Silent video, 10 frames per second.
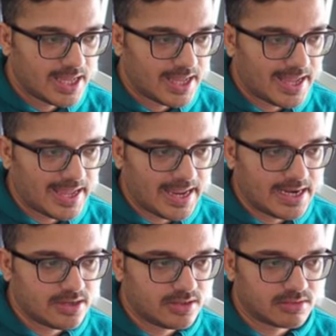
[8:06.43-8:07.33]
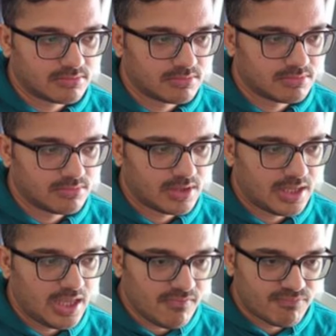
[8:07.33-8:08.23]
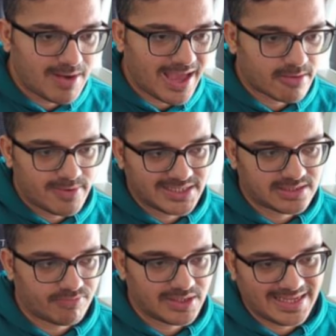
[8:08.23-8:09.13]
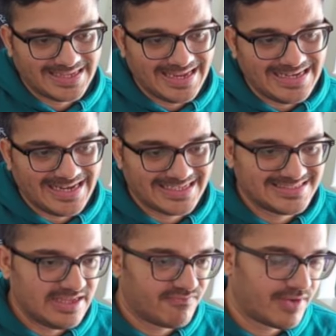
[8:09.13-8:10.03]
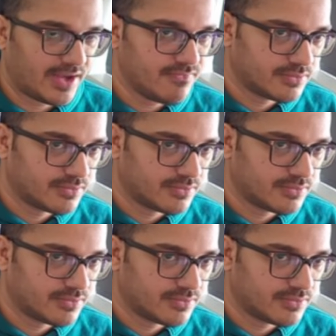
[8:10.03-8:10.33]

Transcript: And if black plays something like king takes d5,